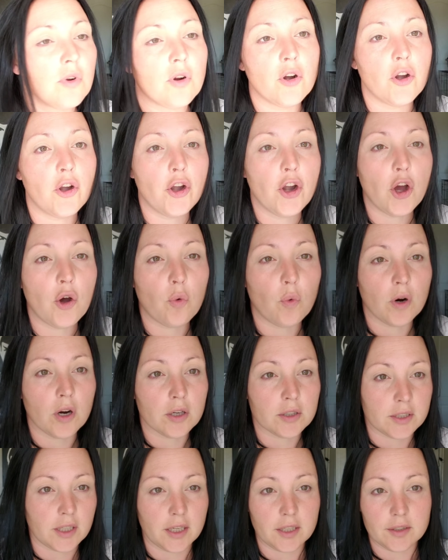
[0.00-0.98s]

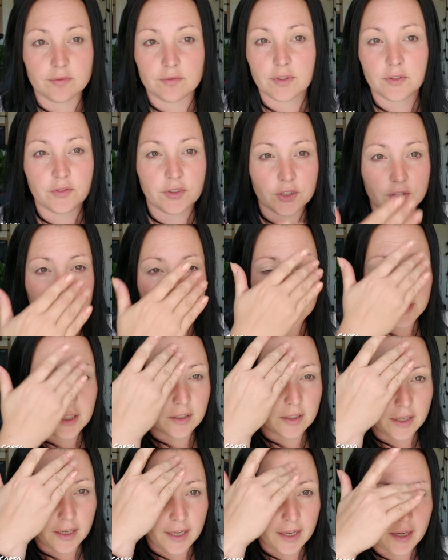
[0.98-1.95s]
work done, and if you can
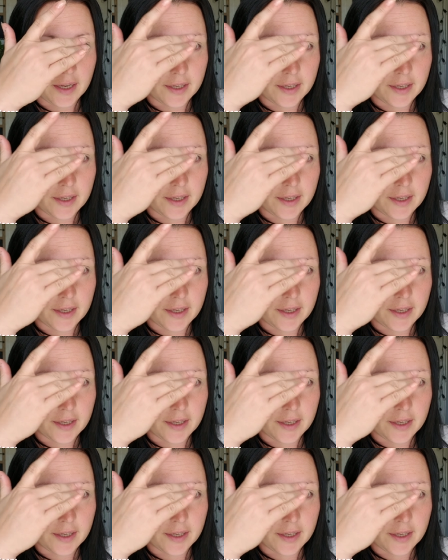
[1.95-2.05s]
tell, I